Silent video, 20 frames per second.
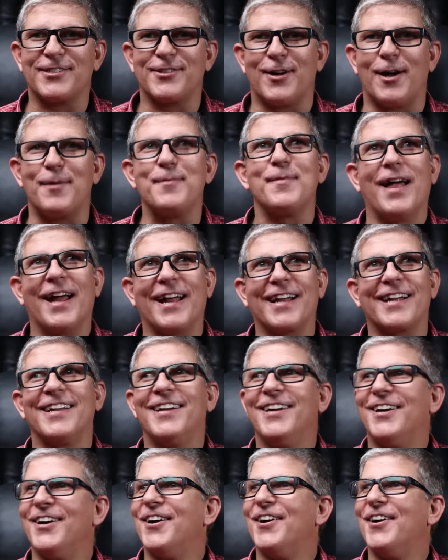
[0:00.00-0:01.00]
So I'm like,
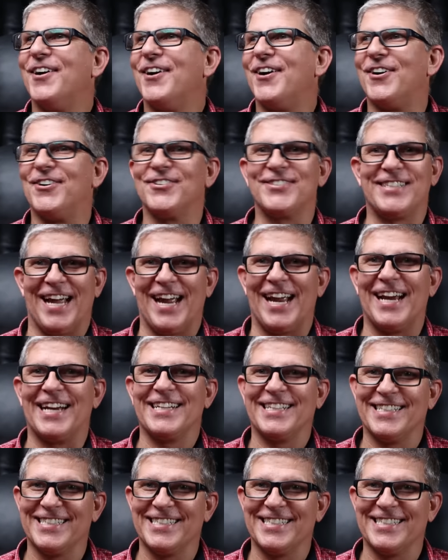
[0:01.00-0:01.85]
oh, dang,